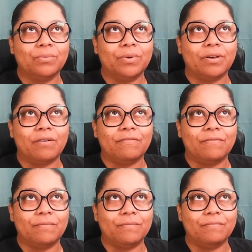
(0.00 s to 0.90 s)

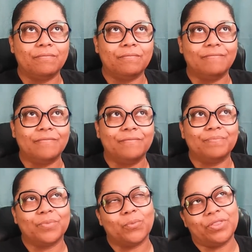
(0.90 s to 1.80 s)

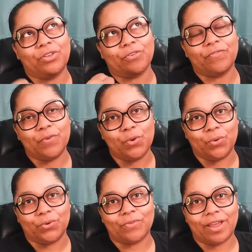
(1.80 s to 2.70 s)
with your
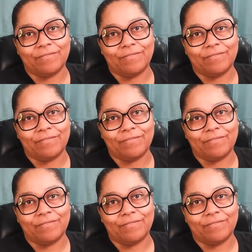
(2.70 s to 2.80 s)
food, right?